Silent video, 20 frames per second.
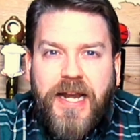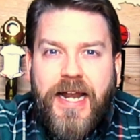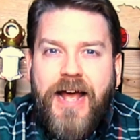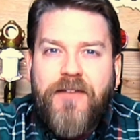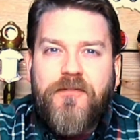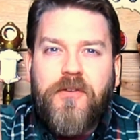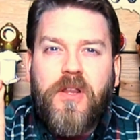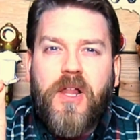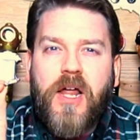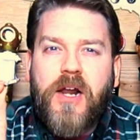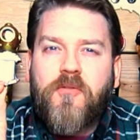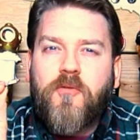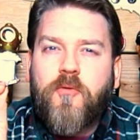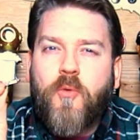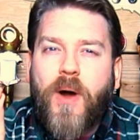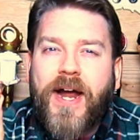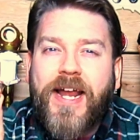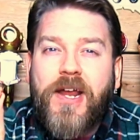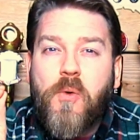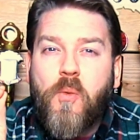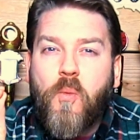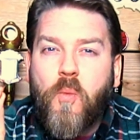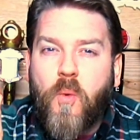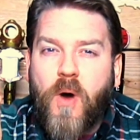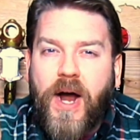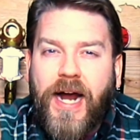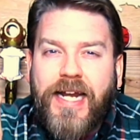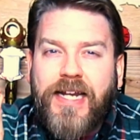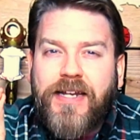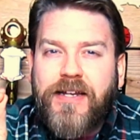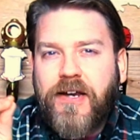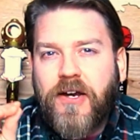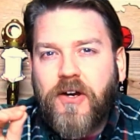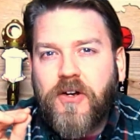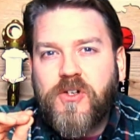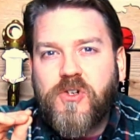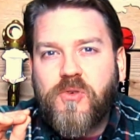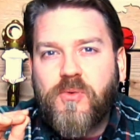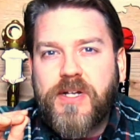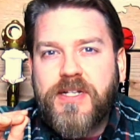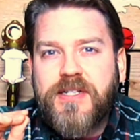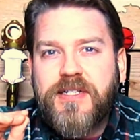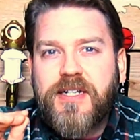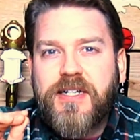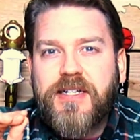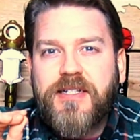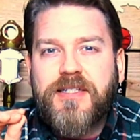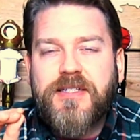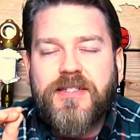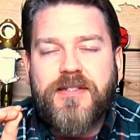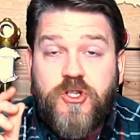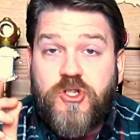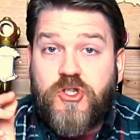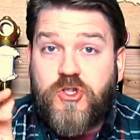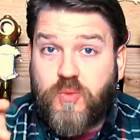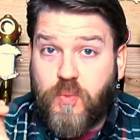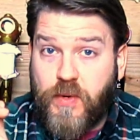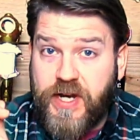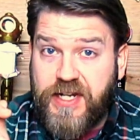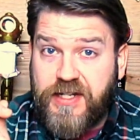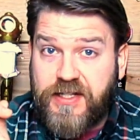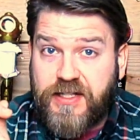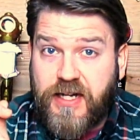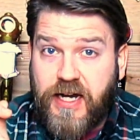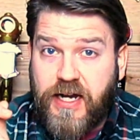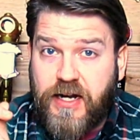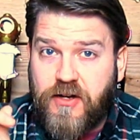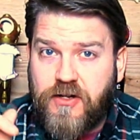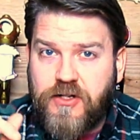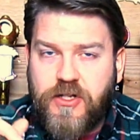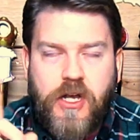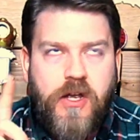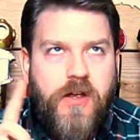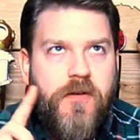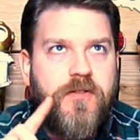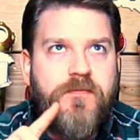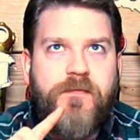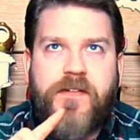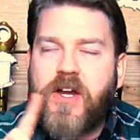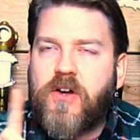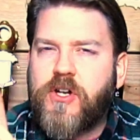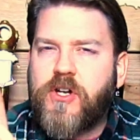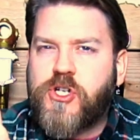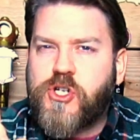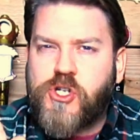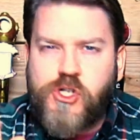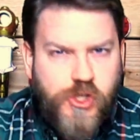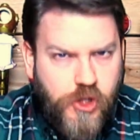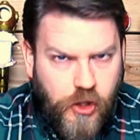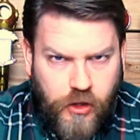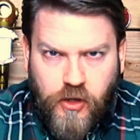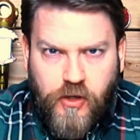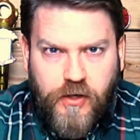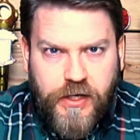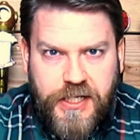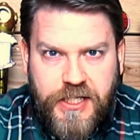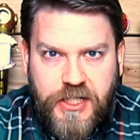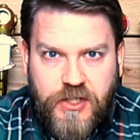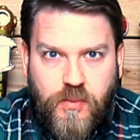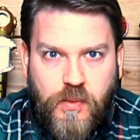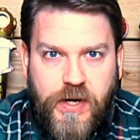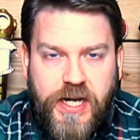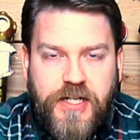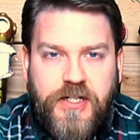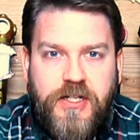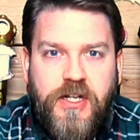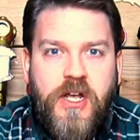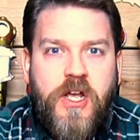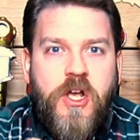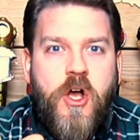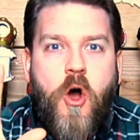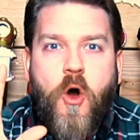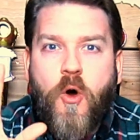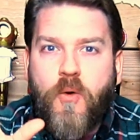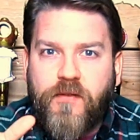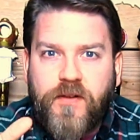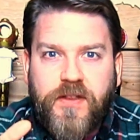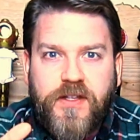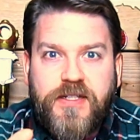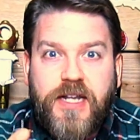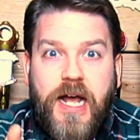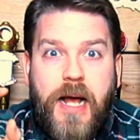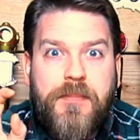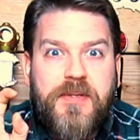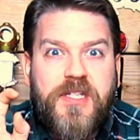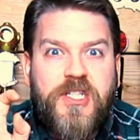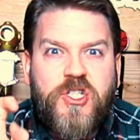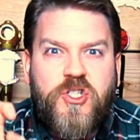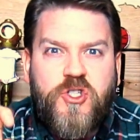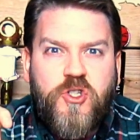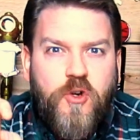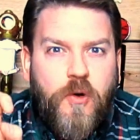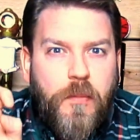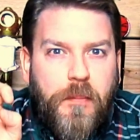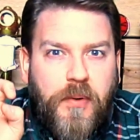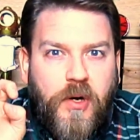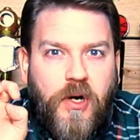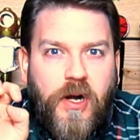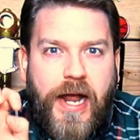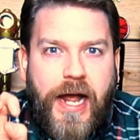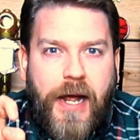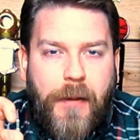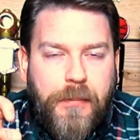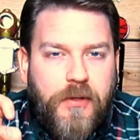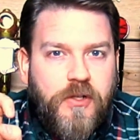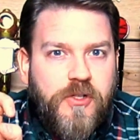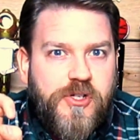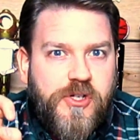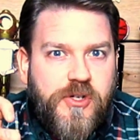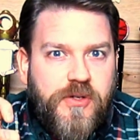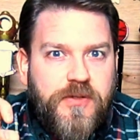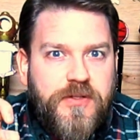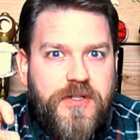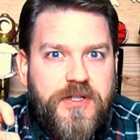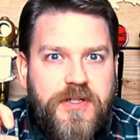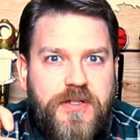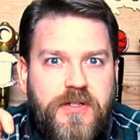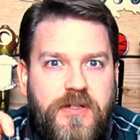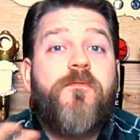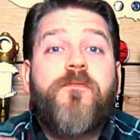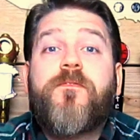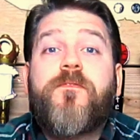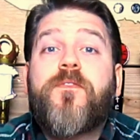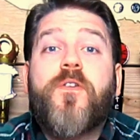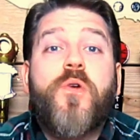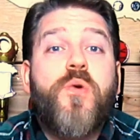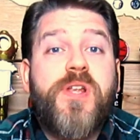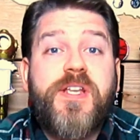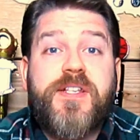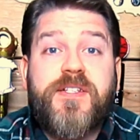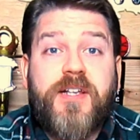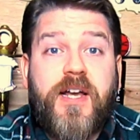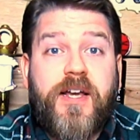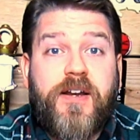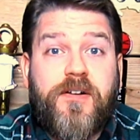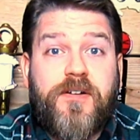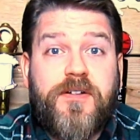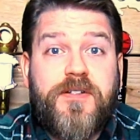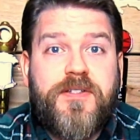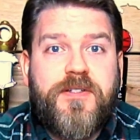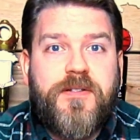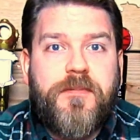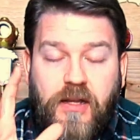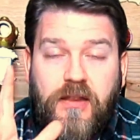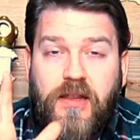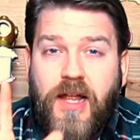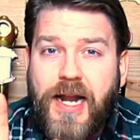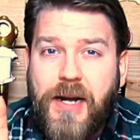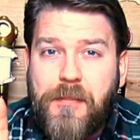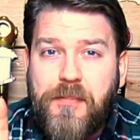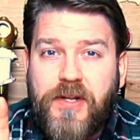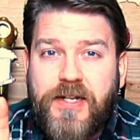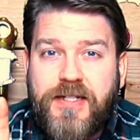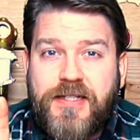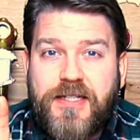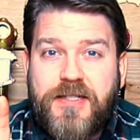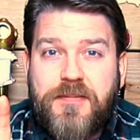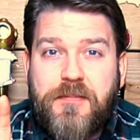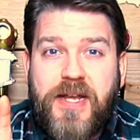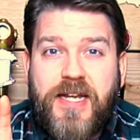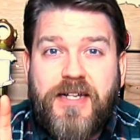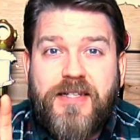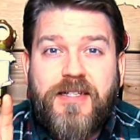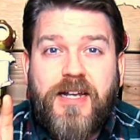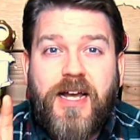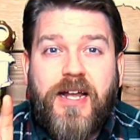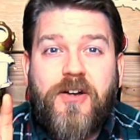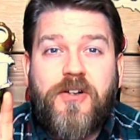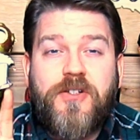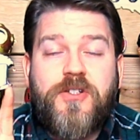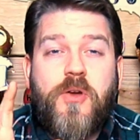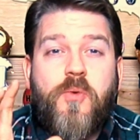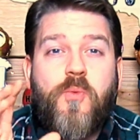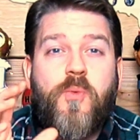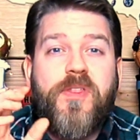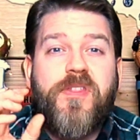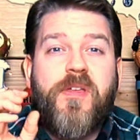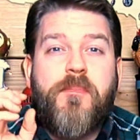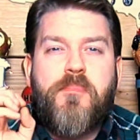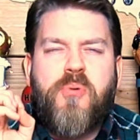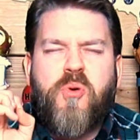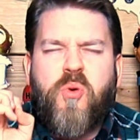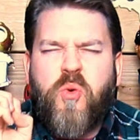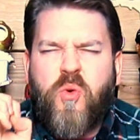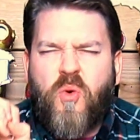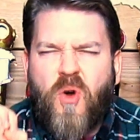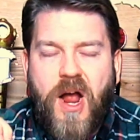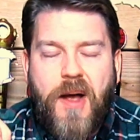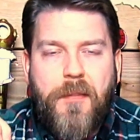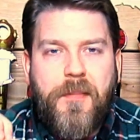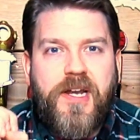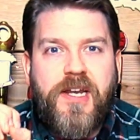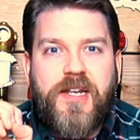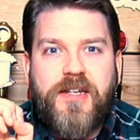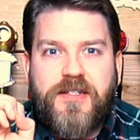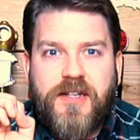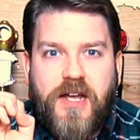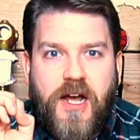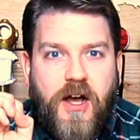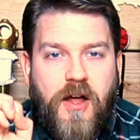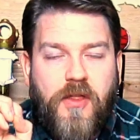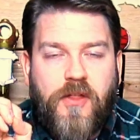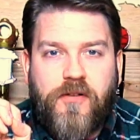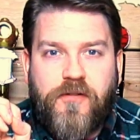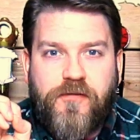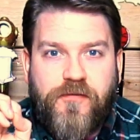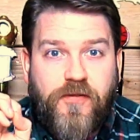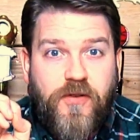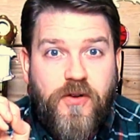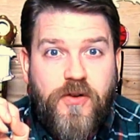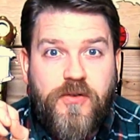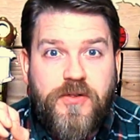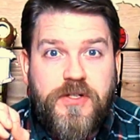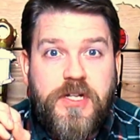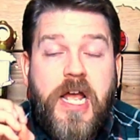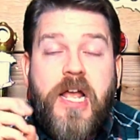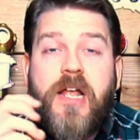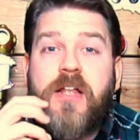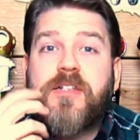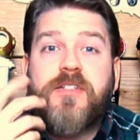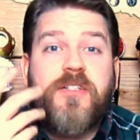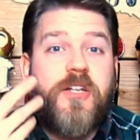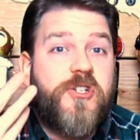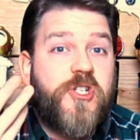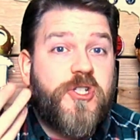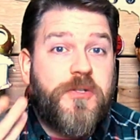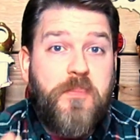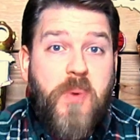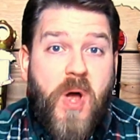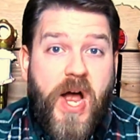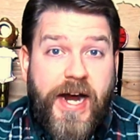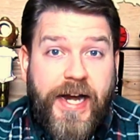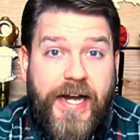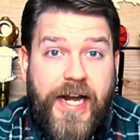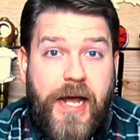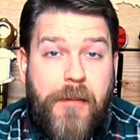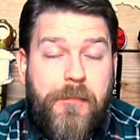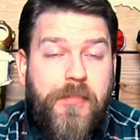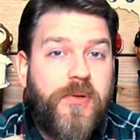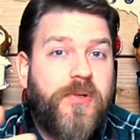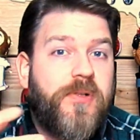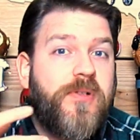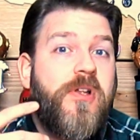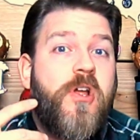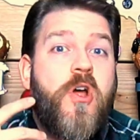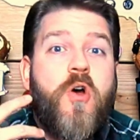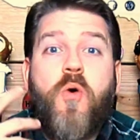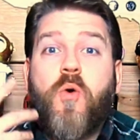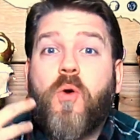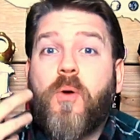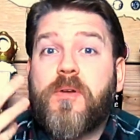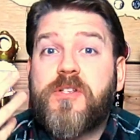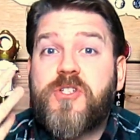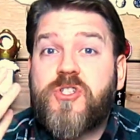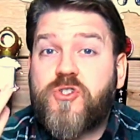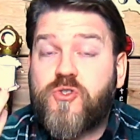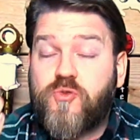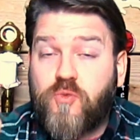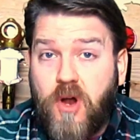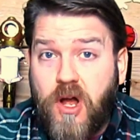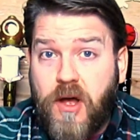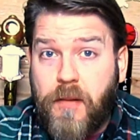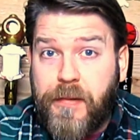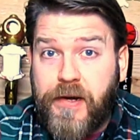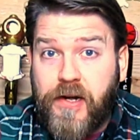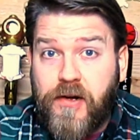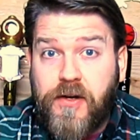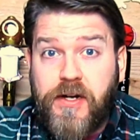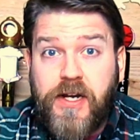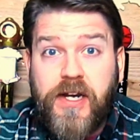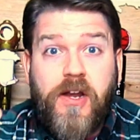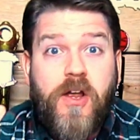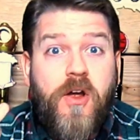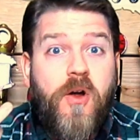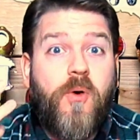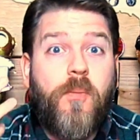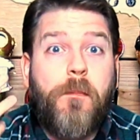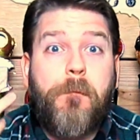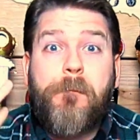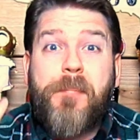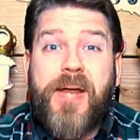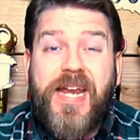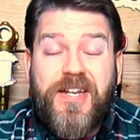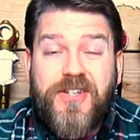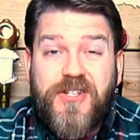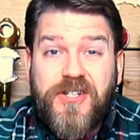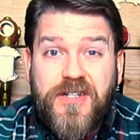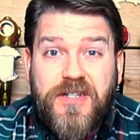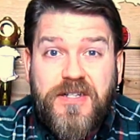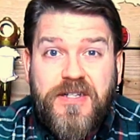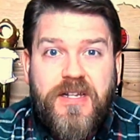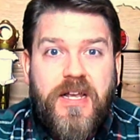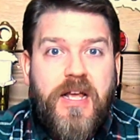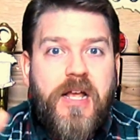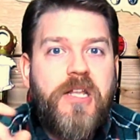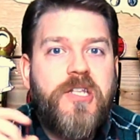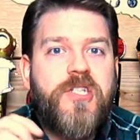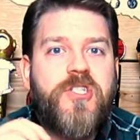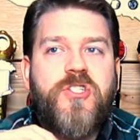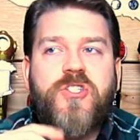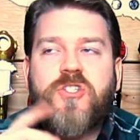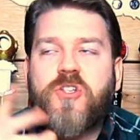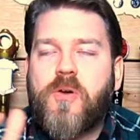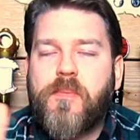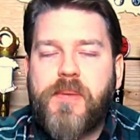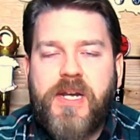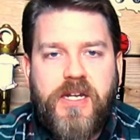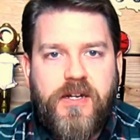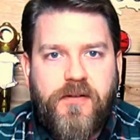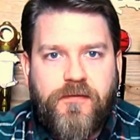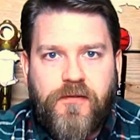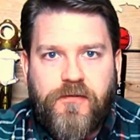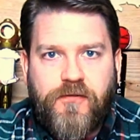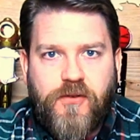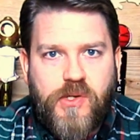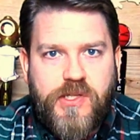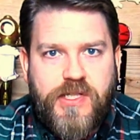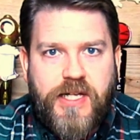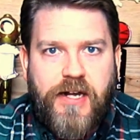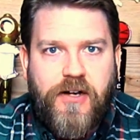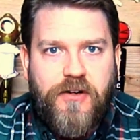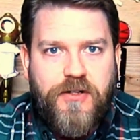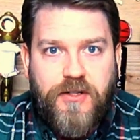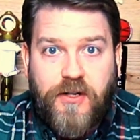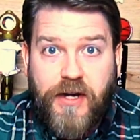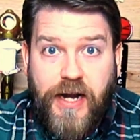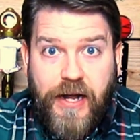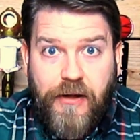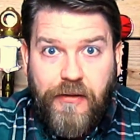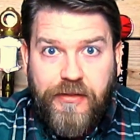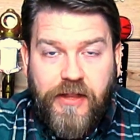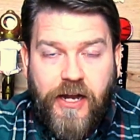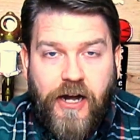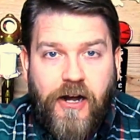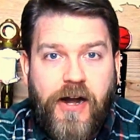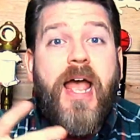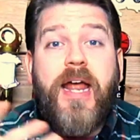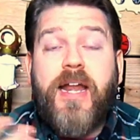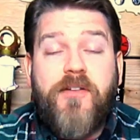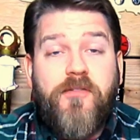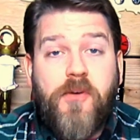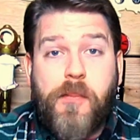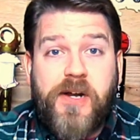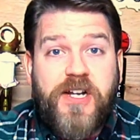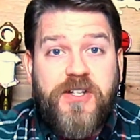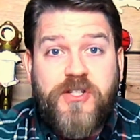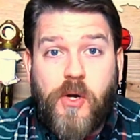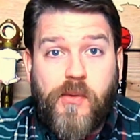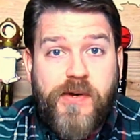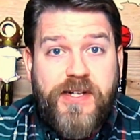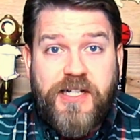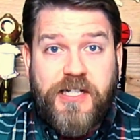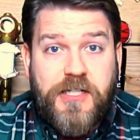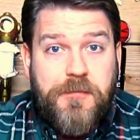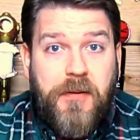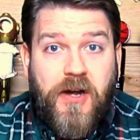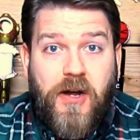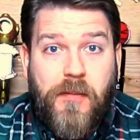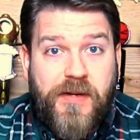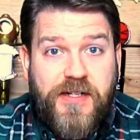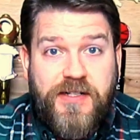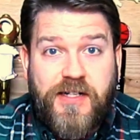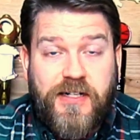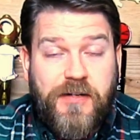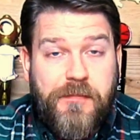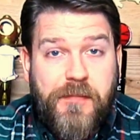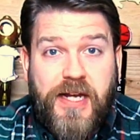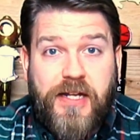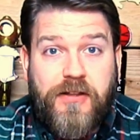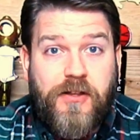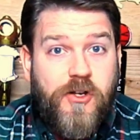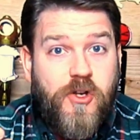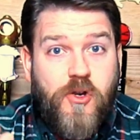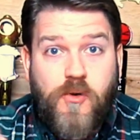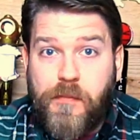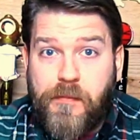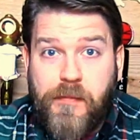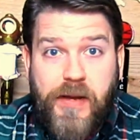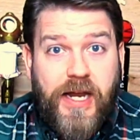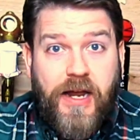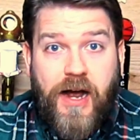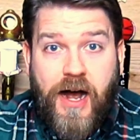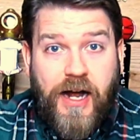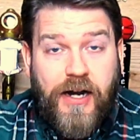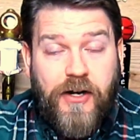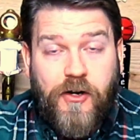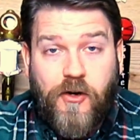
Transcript: have a lot of white wine characteristics. Sweet ciders, very sugary, sweet, over-the-top super apple juice. Fruity ciders. A lot of places make ciders with a prominent other fruit, such as pineapple or strawberry or peaches. So many different fruit ciders are out there, and everybody's always experimenting to make the new big hot